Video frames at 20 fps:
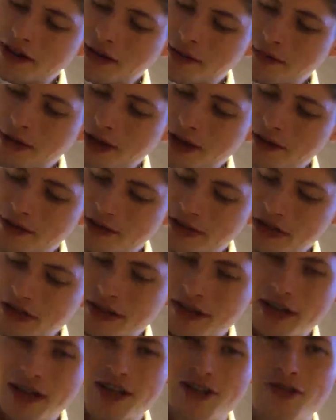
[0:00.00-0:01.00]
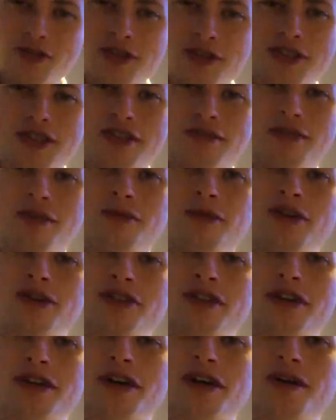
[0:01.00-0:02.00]
there, mate, or something like that? You're trying to secretly
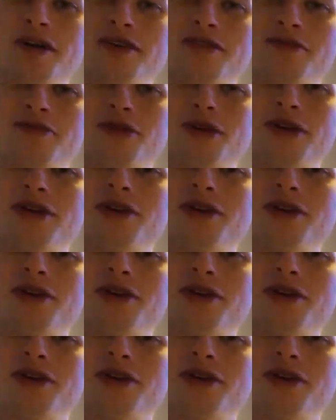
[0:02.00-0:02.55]
watch it? It's pretty